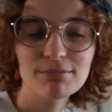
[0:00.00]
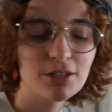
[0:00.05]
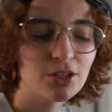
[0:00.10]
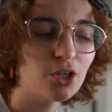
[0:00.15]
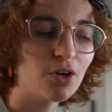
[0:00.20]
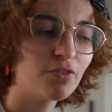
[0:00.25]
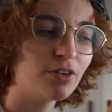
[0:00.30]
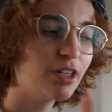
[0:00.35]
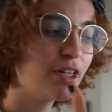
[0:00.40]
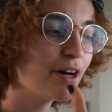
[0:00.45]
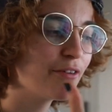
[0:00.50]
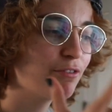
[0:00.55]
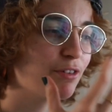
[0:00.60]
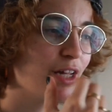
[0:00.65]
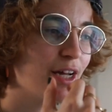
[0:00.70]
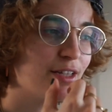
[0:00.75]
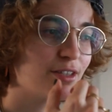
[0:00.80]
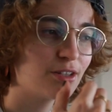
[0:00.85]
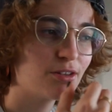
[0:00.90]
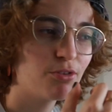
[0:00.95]
and you have enough
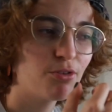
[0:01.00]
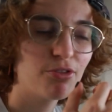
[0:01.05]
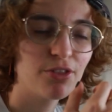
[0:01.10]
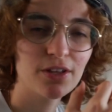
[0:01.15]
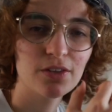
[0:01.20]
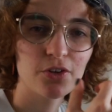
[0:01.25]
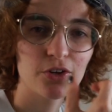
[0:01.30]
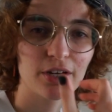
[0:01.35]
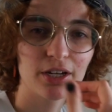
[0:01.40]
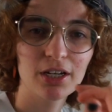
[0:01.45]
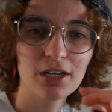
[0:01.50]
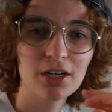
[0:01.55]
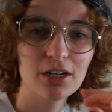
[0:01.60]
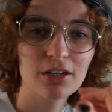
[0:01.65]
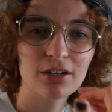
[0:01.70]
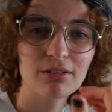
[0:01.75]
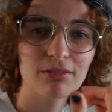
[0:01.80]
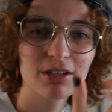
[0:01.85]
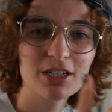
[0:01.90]
light to you think you're getting good